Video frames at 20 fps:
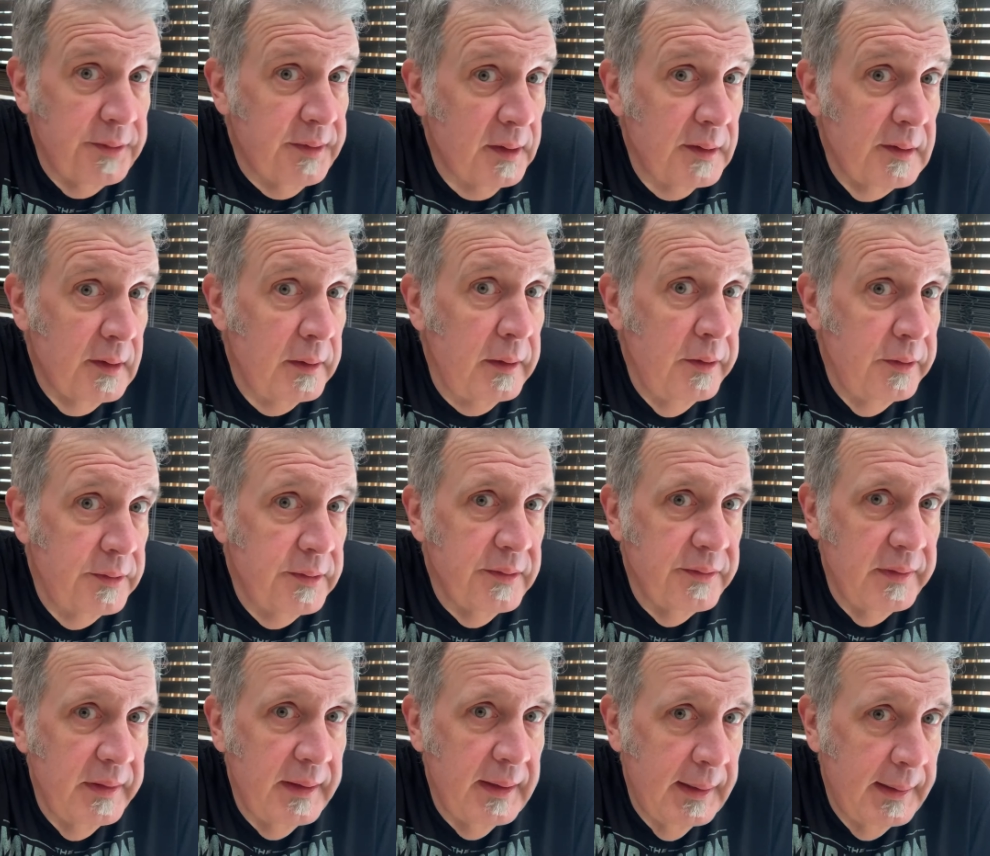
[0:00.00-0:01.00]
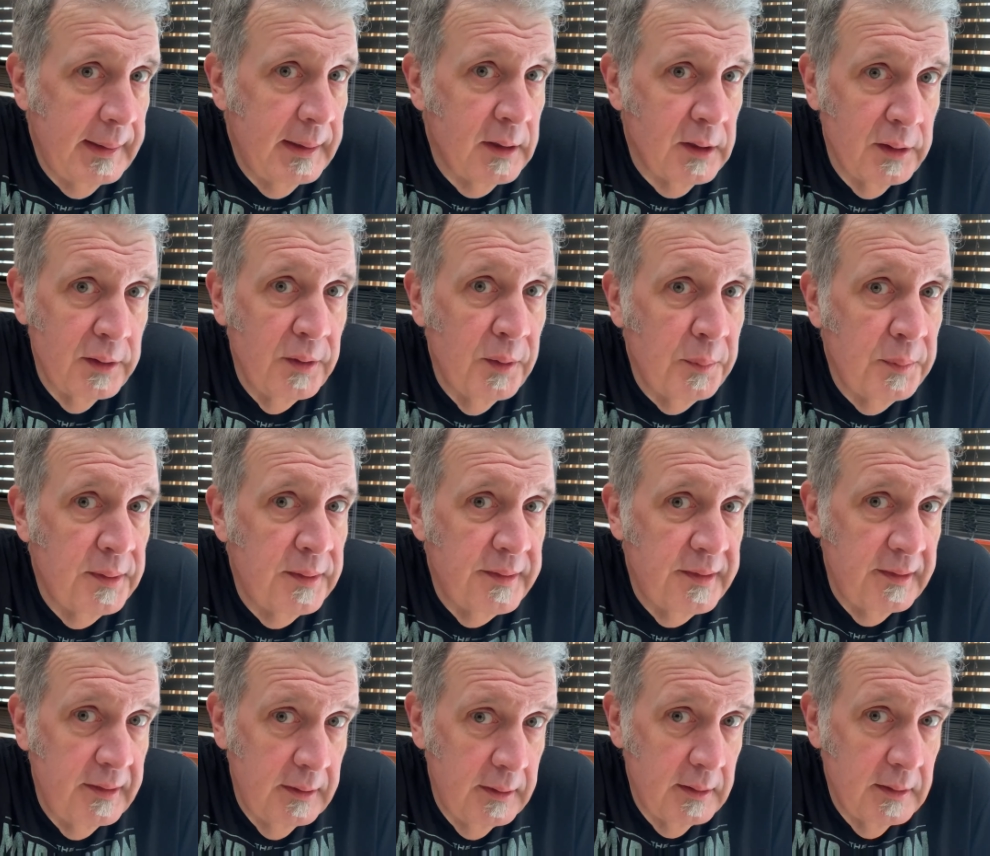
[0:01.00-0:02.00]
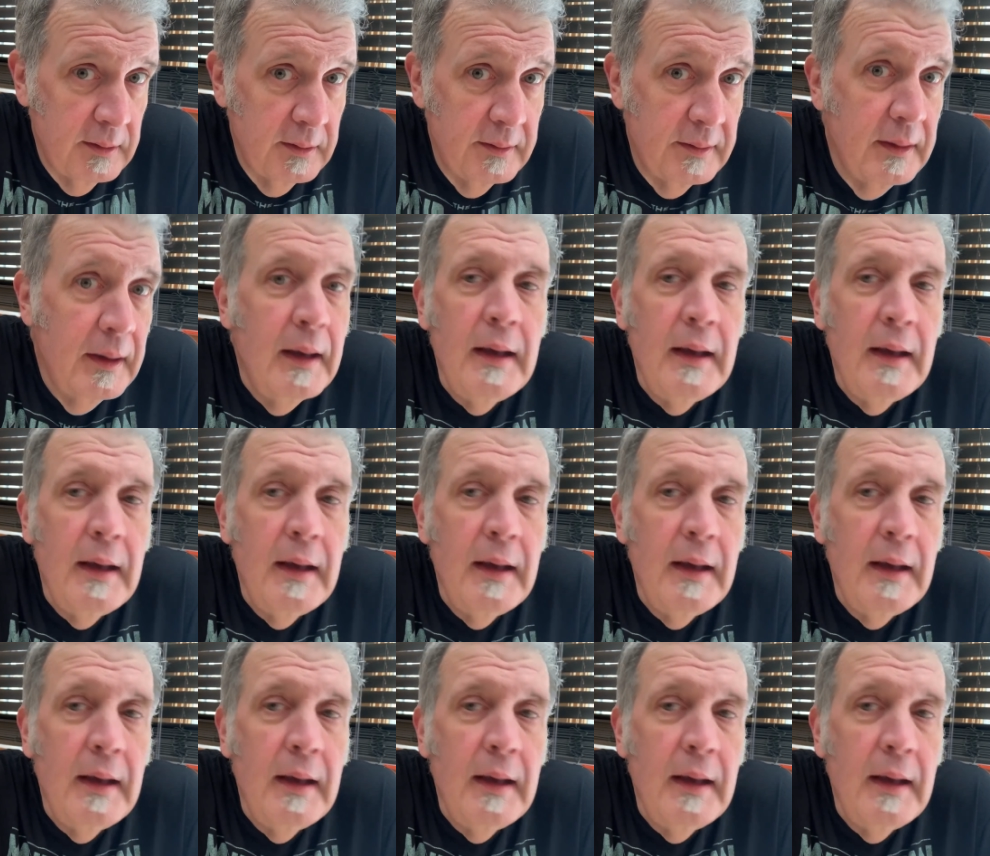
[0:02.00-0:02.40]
exclusively in heirloom seeds.